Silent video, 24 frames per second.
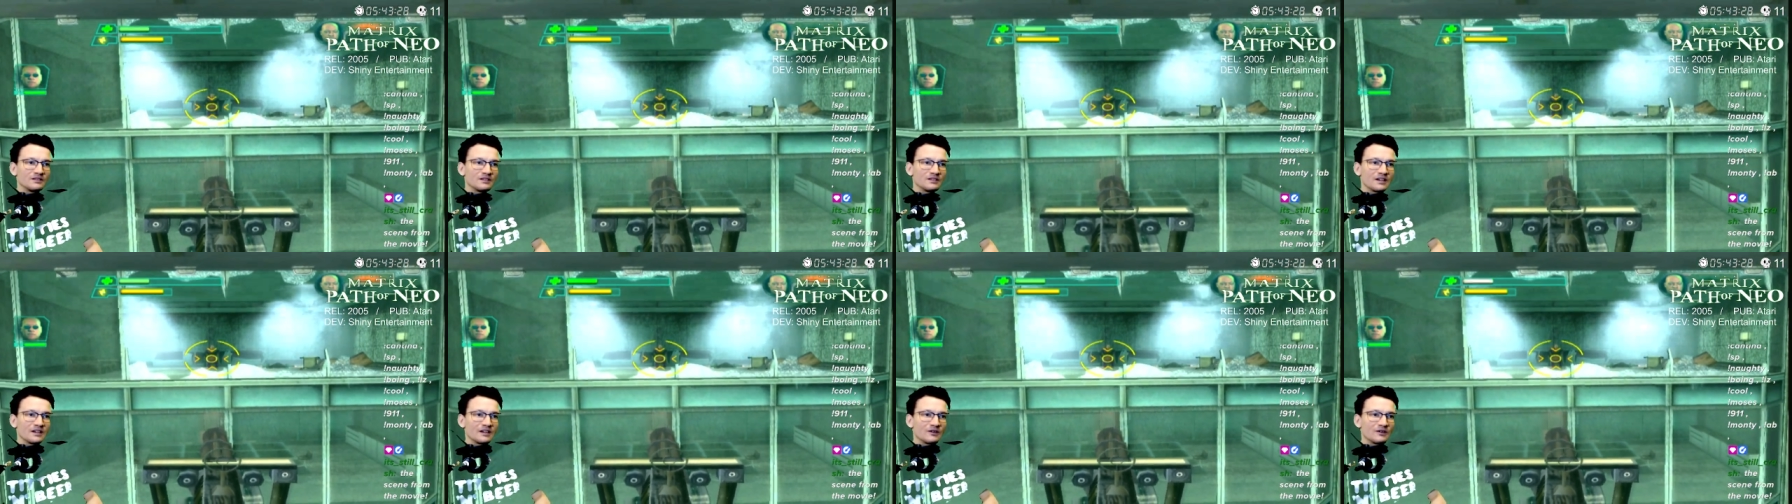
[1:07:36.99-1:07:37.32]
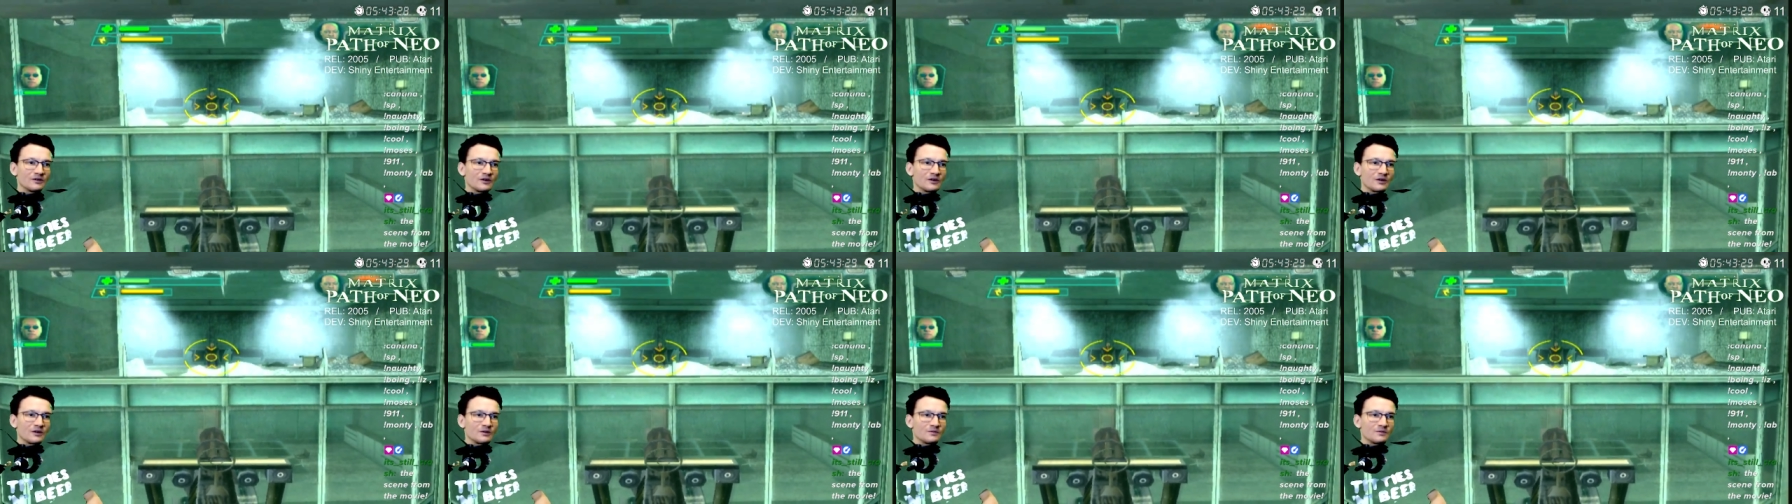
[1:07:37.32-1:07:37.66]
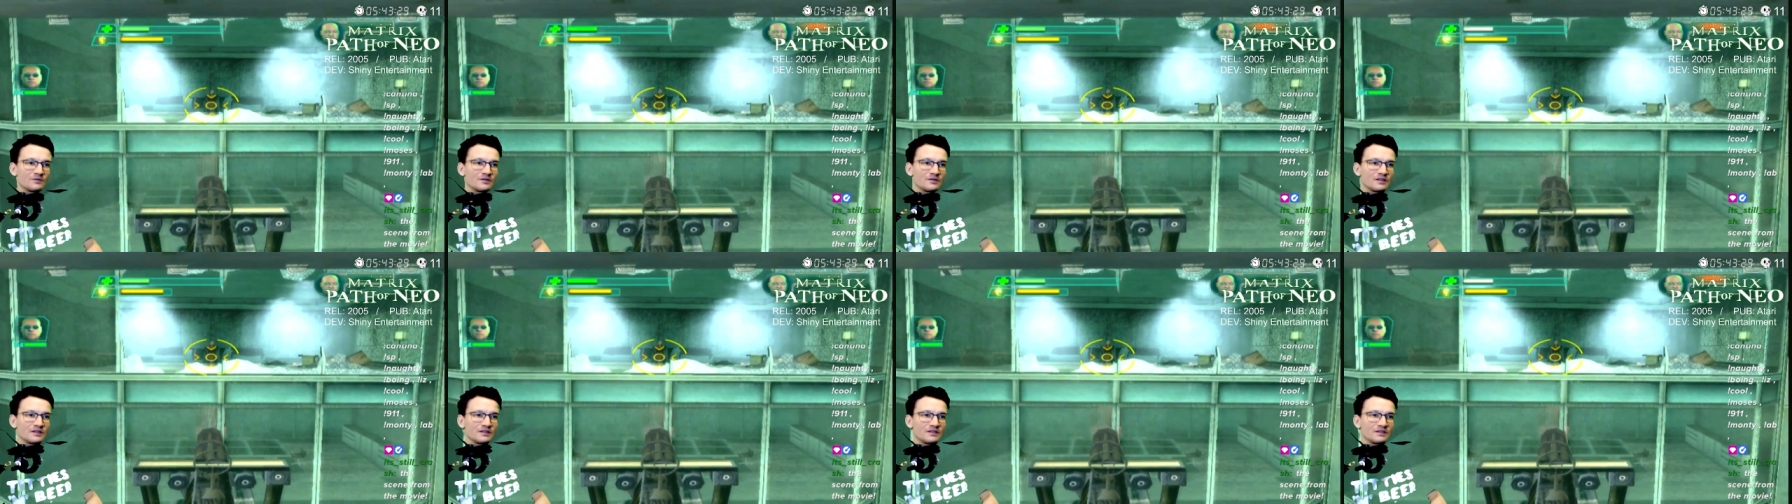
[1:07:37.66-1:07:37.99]
I don't know,
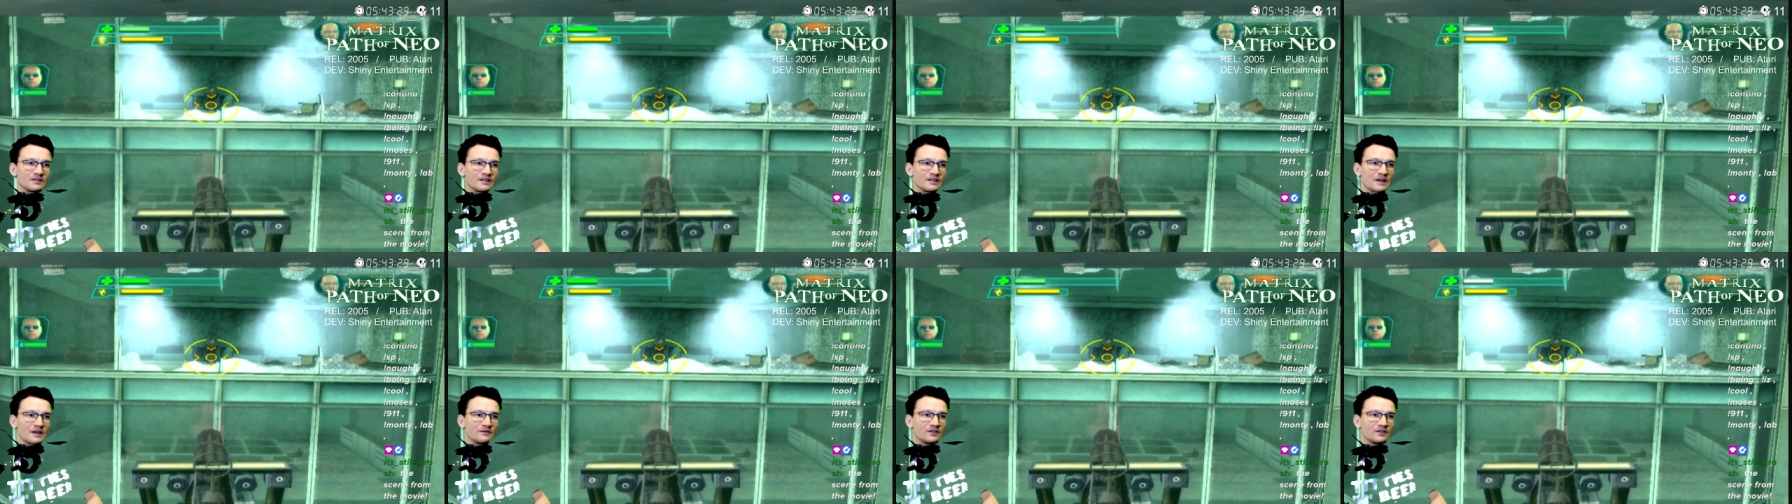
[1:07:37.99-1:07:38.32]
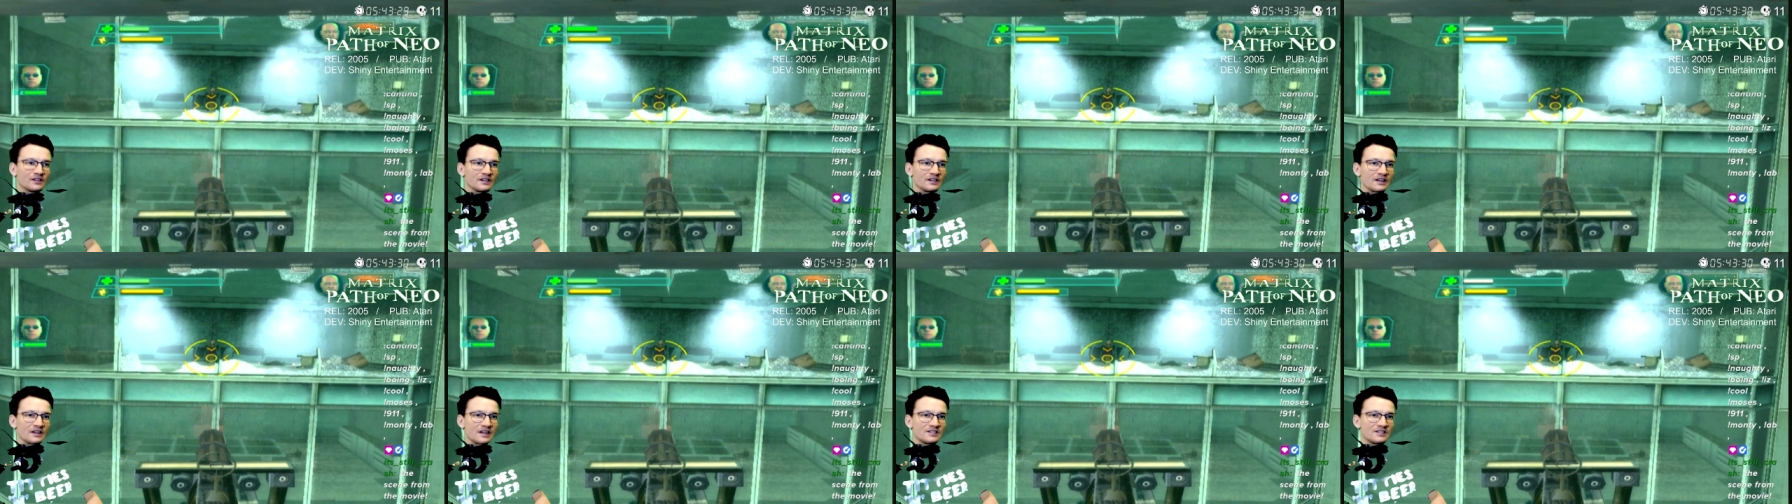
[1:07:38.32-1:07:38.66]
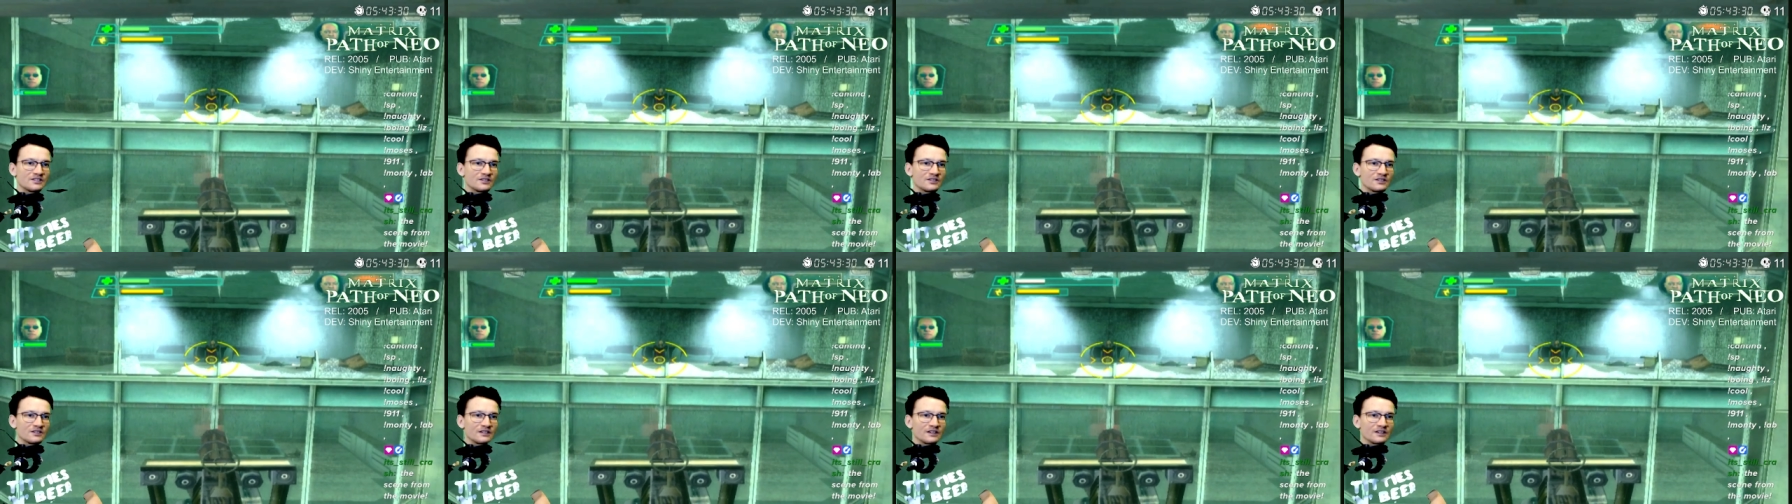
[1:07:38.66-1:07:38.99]
the
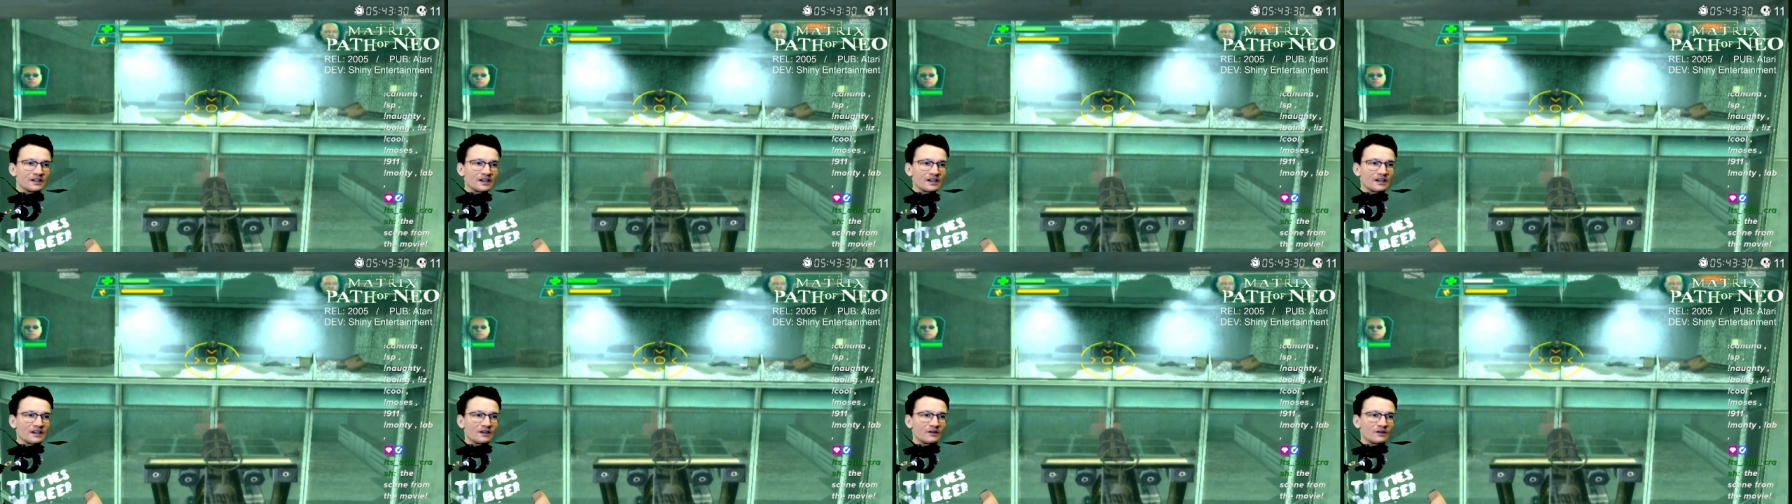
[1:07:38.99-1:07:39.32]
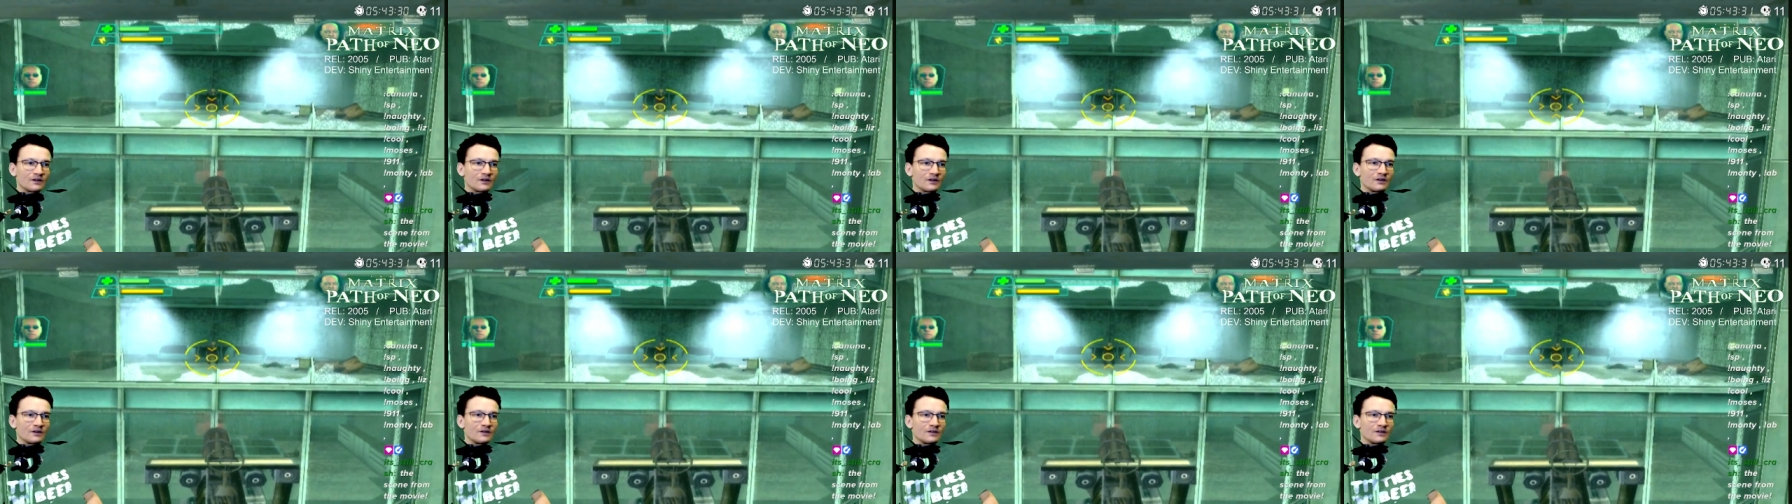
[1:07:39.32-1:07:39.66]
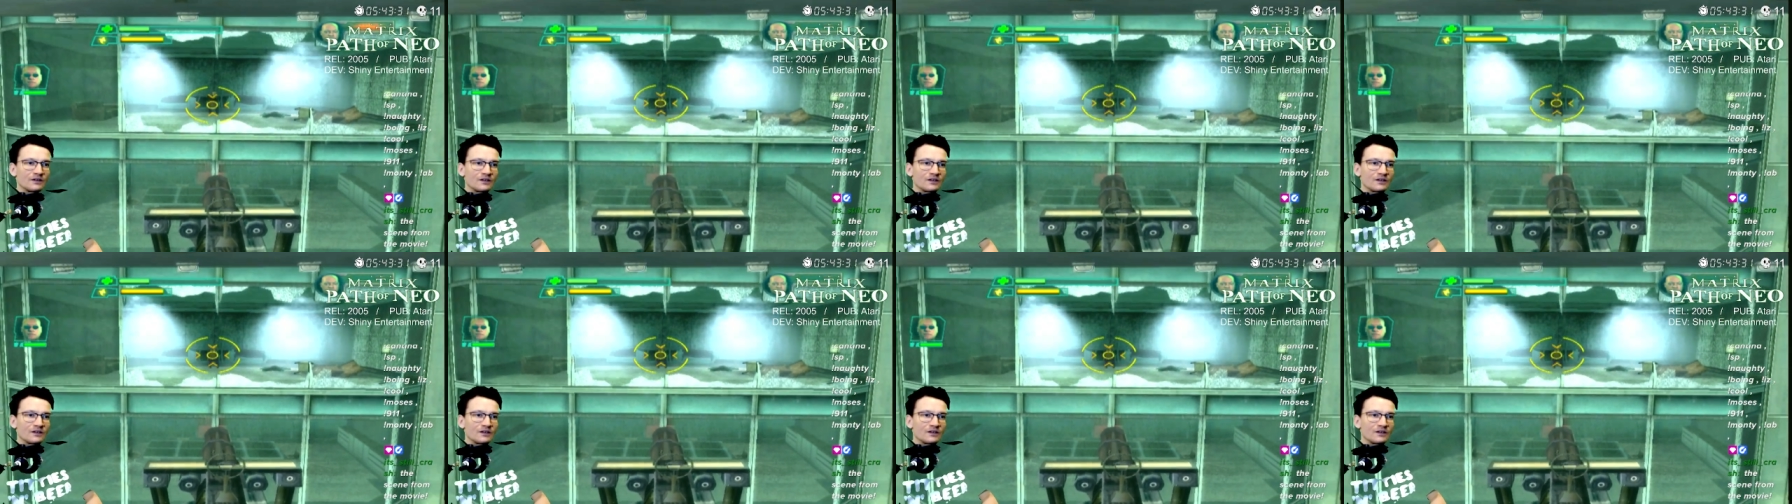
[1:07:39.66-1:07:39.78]
Nebuchadnezzar? I don't know.